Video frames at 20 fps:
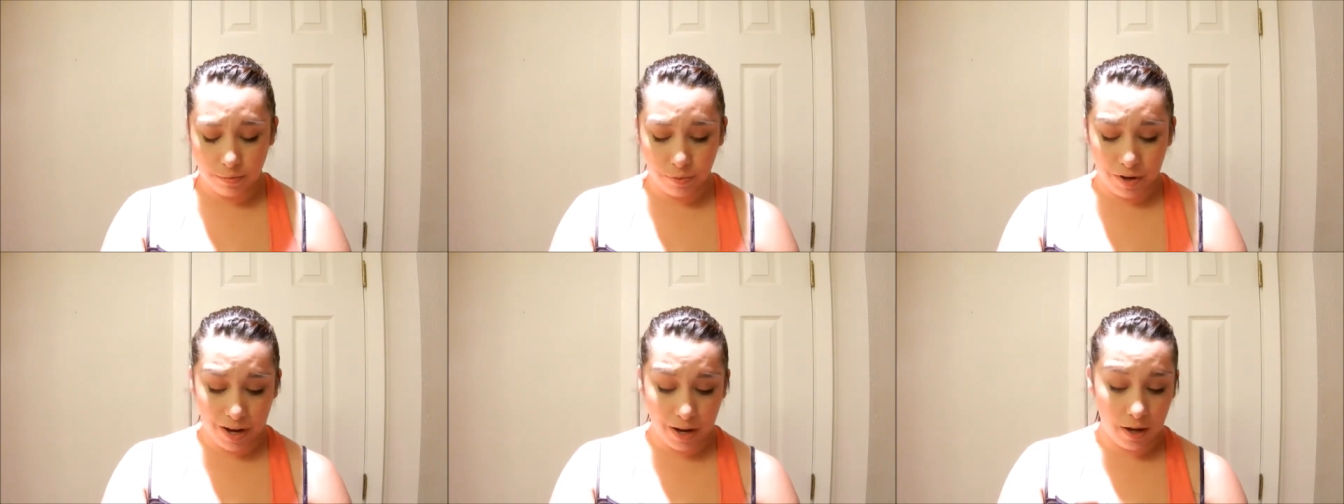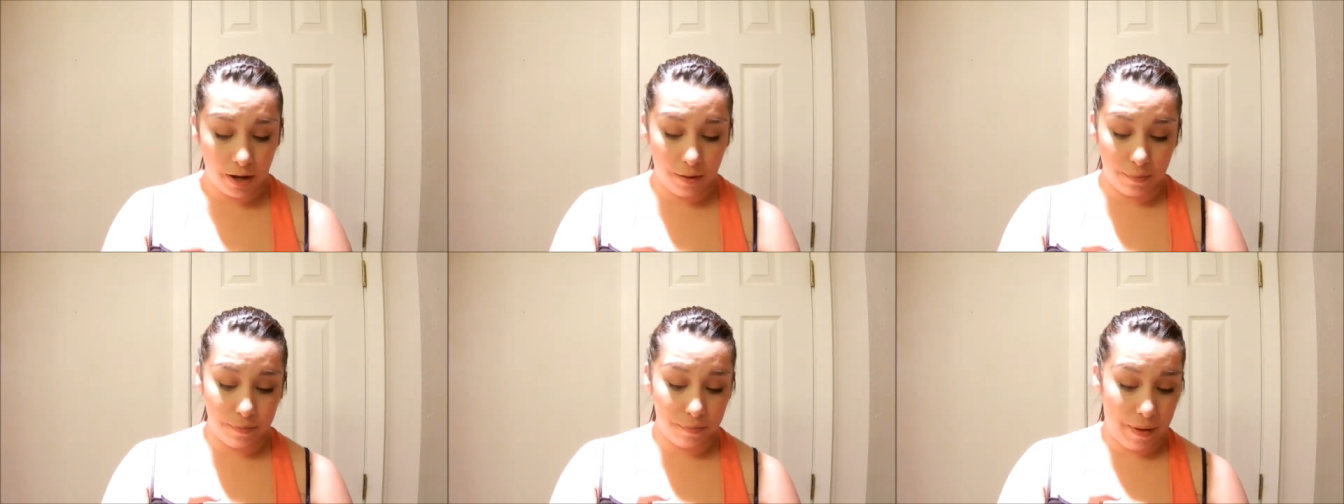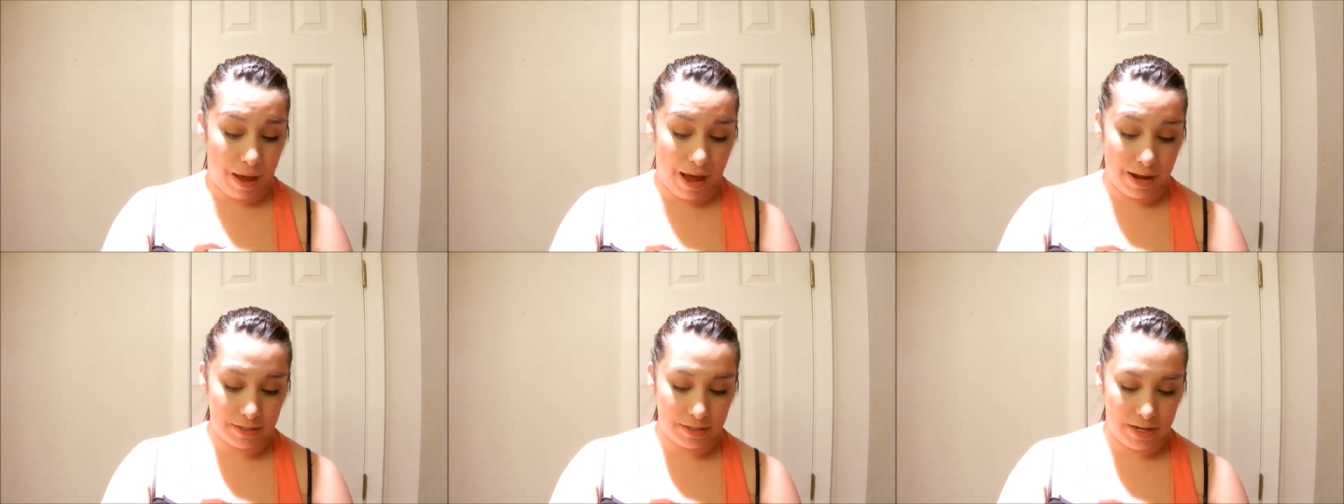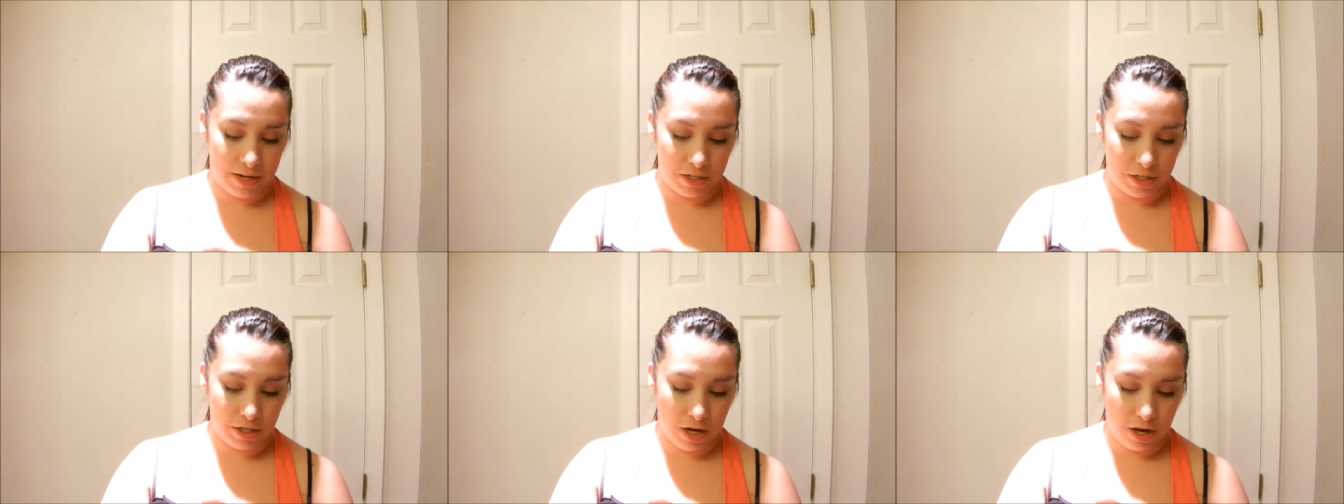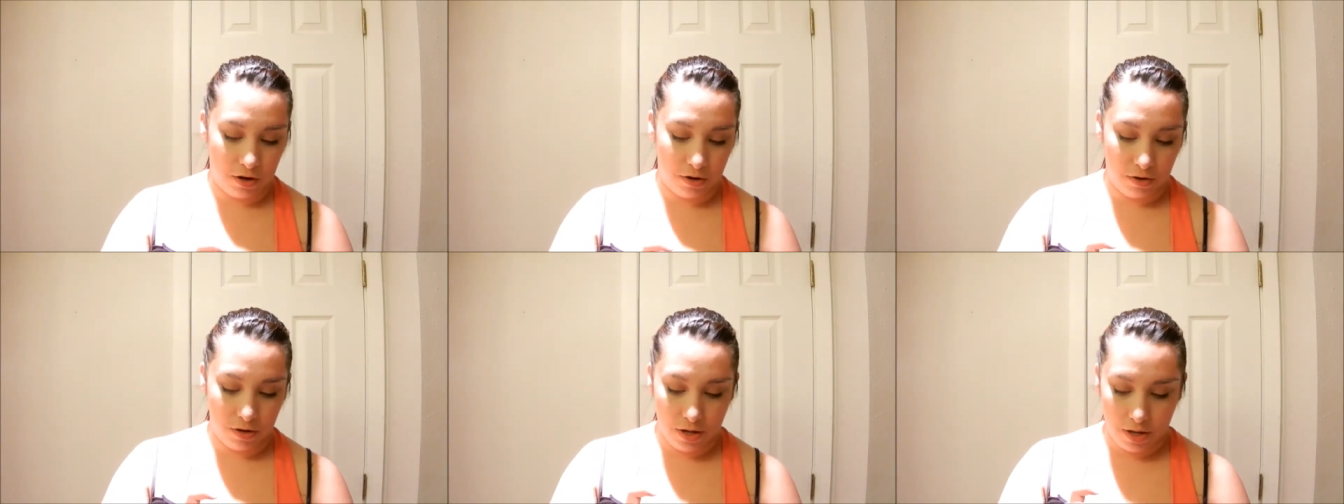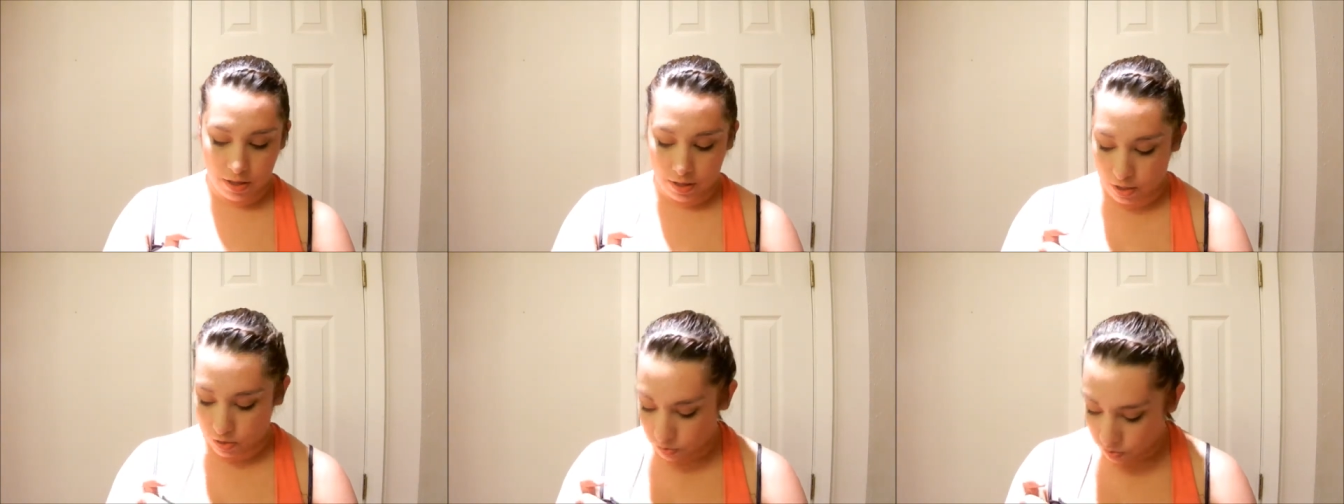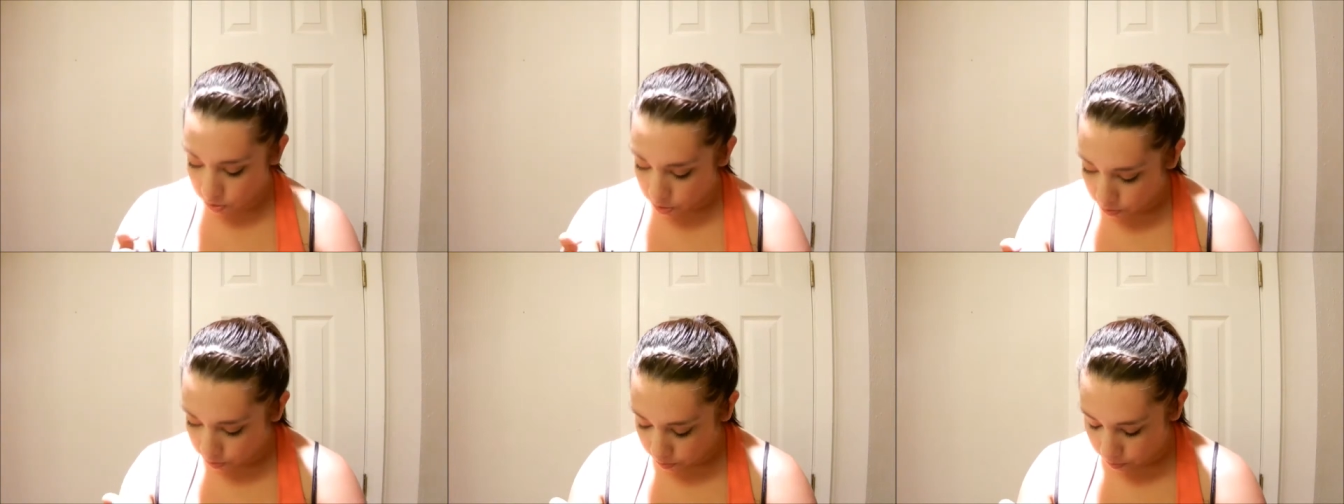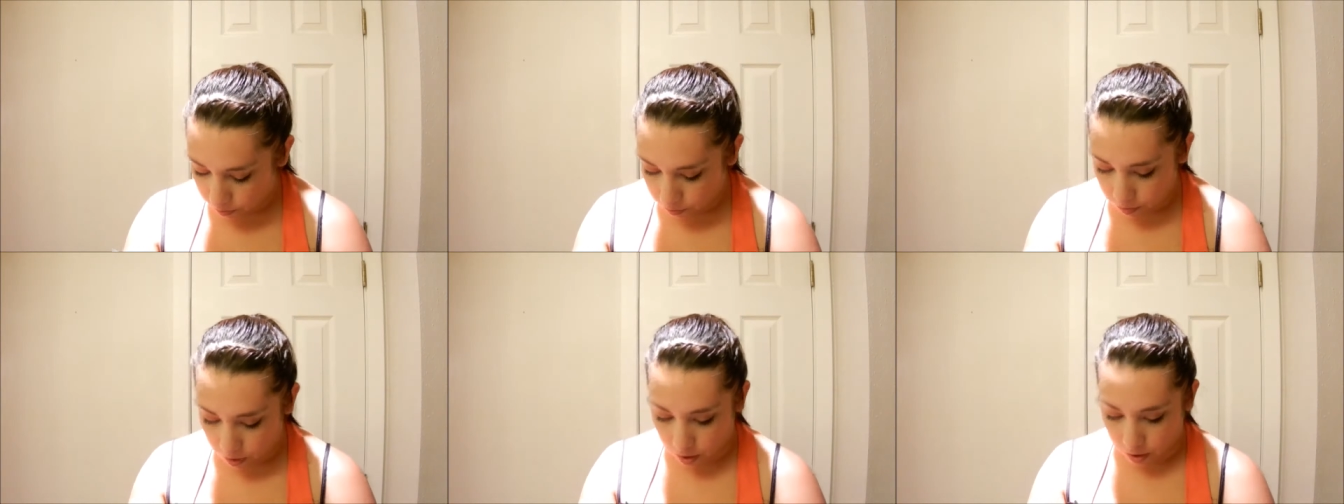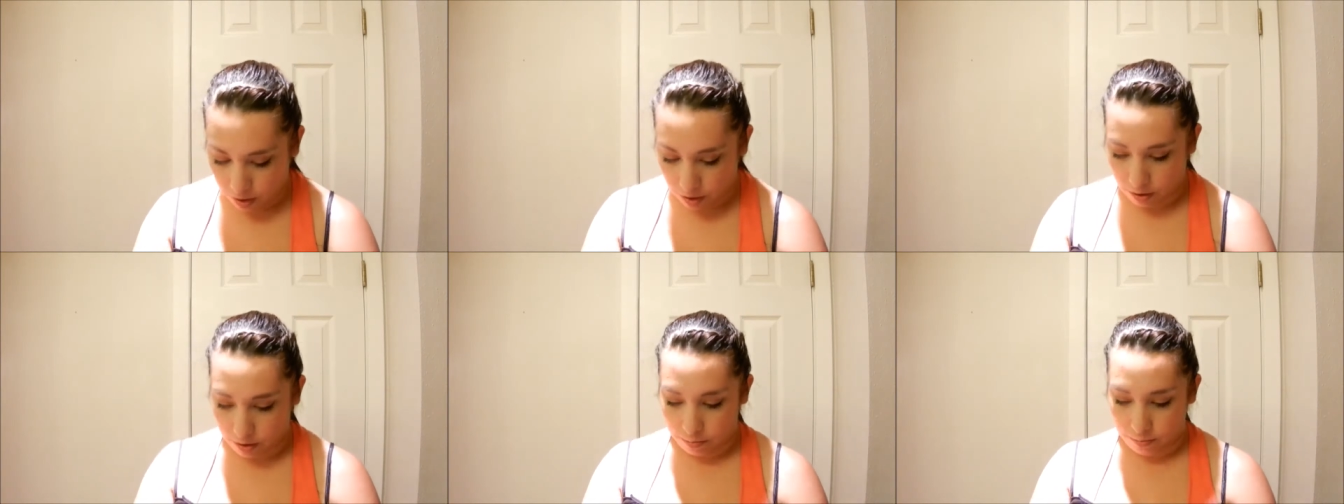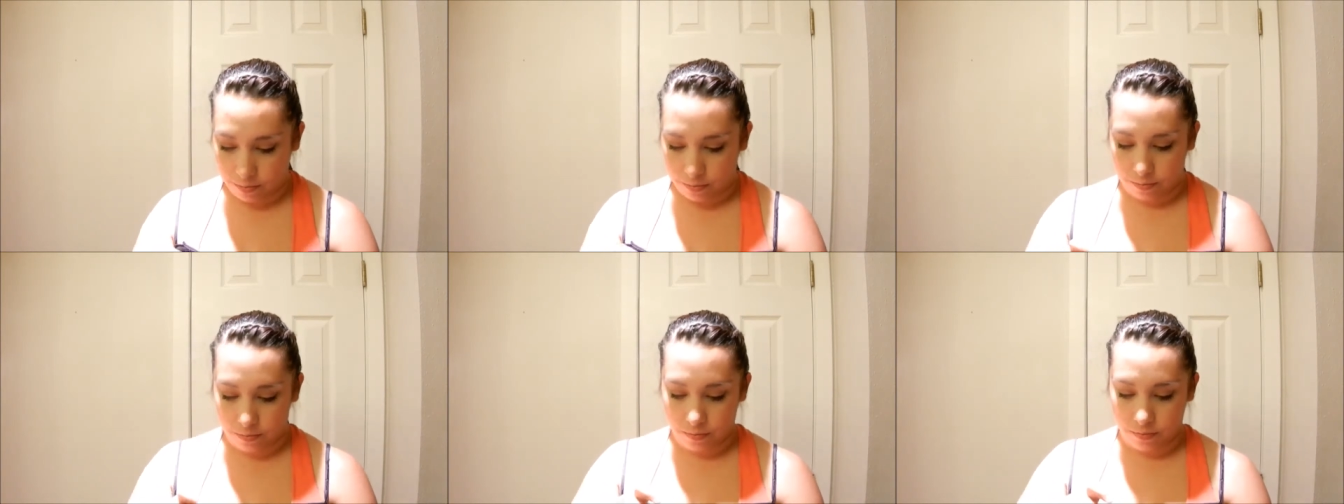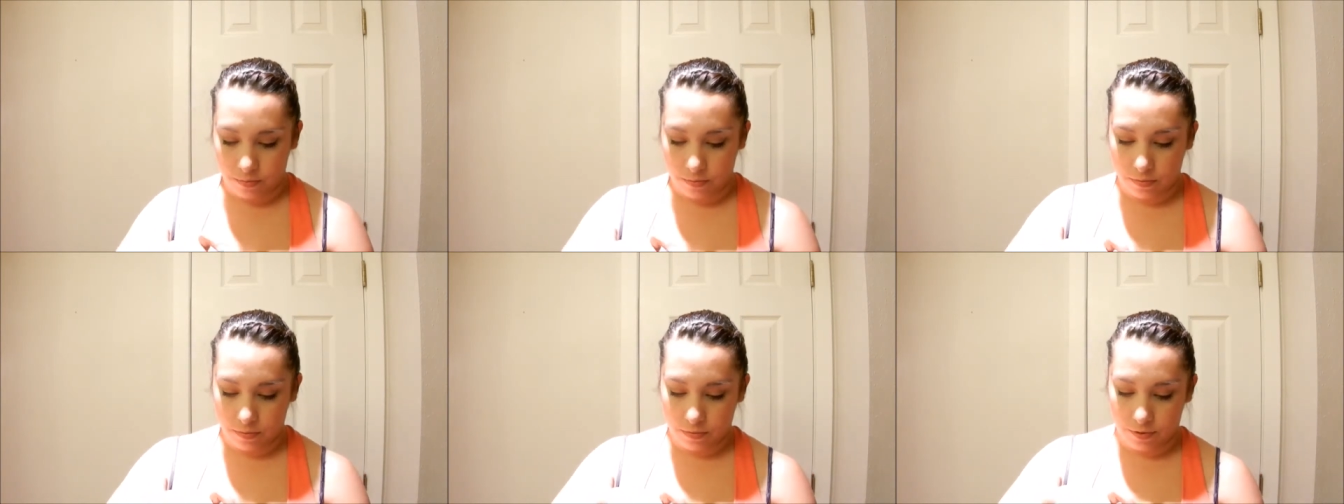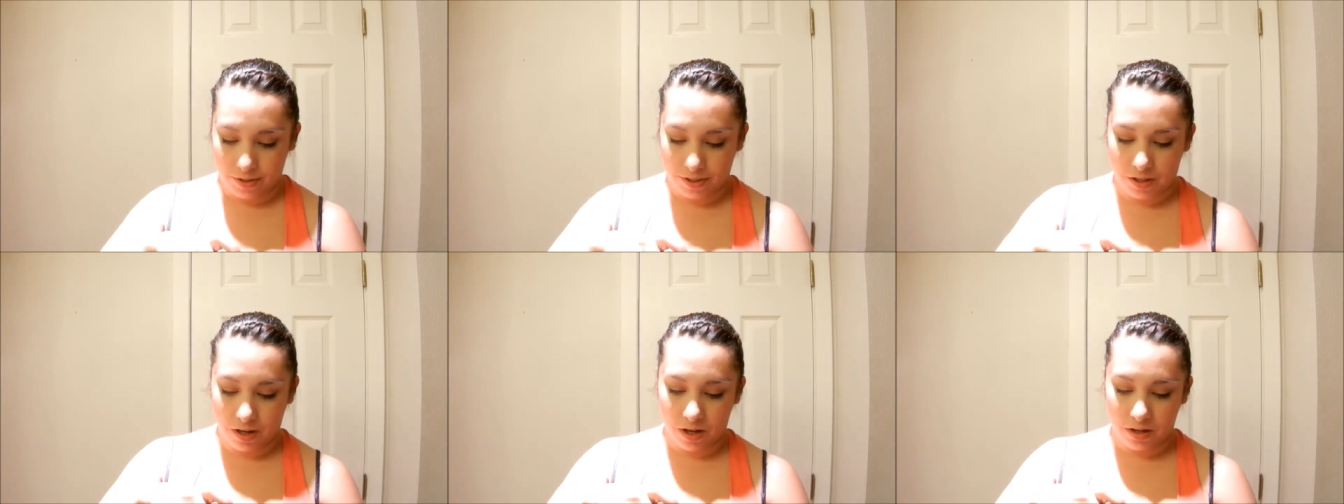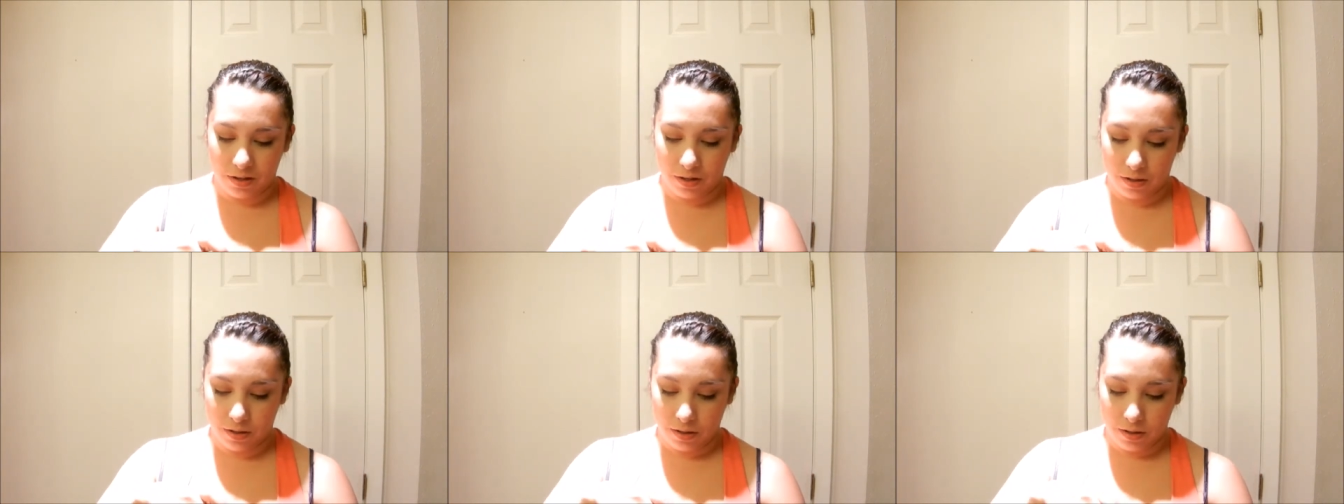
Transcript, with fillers: uh, packed eyeshadow. This one's, uh, what's called?